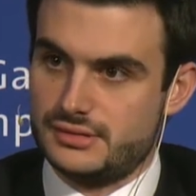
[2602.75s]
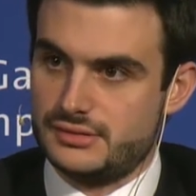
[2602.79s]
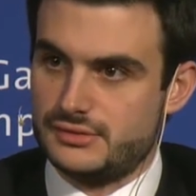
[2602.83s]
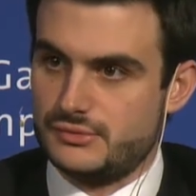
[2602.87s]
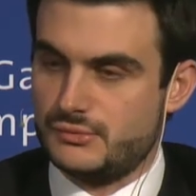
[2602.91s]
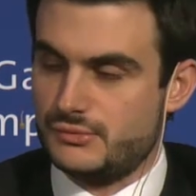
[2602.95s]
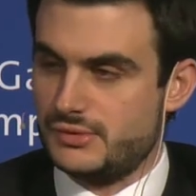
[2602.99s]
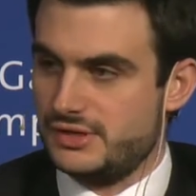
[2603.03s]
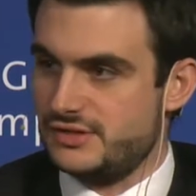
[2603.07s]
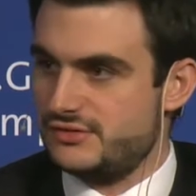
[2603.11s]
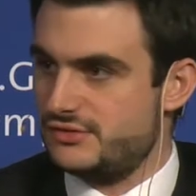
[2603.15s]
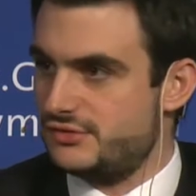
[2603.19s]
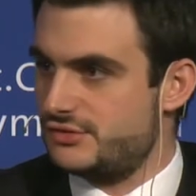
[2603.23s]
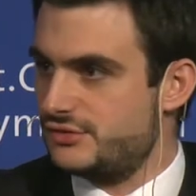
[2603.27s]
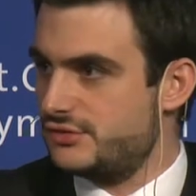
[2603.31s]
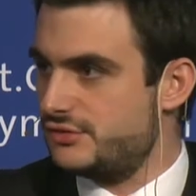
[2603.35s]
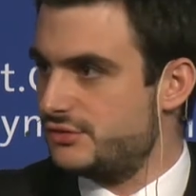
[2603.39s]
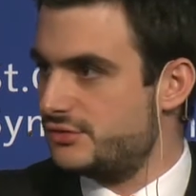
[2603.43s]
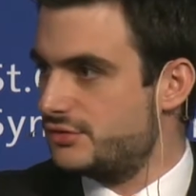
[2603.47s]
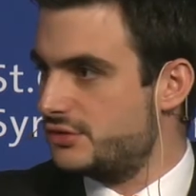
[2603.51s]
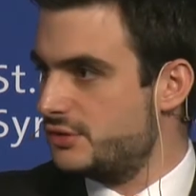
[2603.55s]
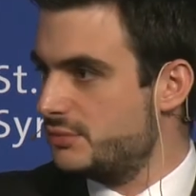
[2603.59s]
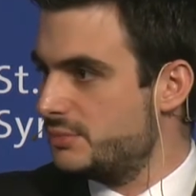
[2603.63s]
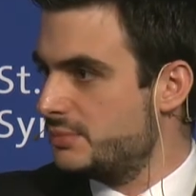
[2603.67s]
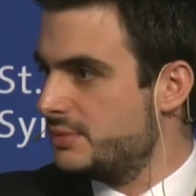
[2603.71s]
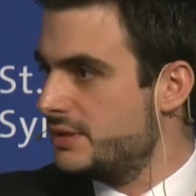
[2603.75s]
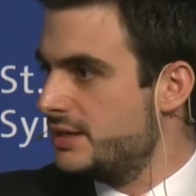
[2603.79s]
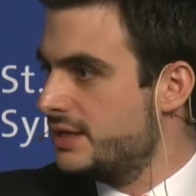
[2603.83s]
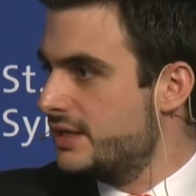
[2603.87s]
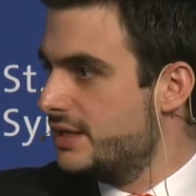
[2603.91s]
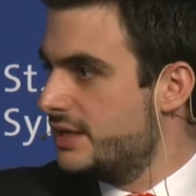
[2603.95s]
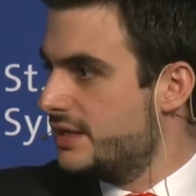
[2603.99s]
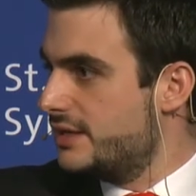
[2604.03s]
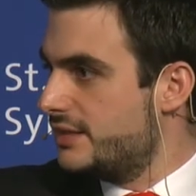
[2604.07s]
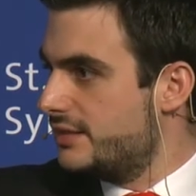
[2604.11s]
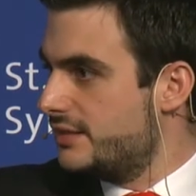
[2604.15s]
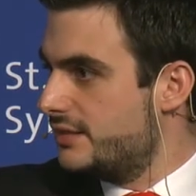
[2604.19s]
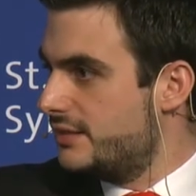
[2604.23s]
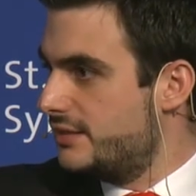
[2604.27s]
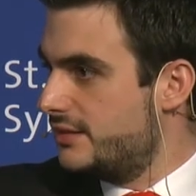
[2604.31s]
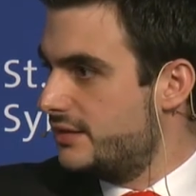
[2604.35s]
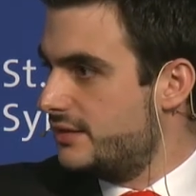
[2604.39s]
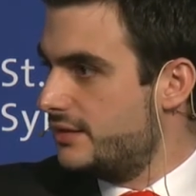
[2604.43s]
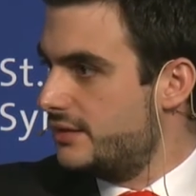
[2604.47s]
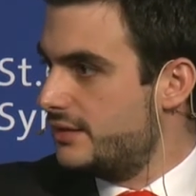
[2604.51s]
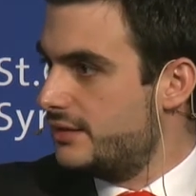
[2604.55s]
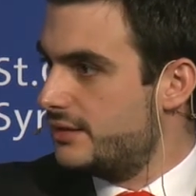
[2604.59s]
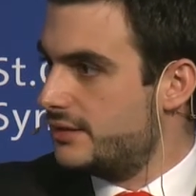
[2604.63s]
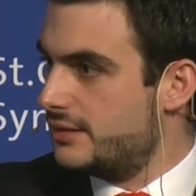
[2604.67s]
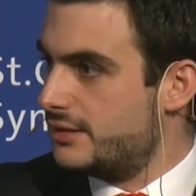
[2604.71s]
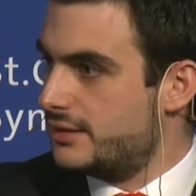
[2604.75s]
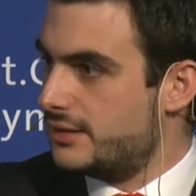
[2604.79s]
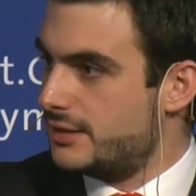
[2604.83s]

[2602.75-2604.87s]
Western Europe. The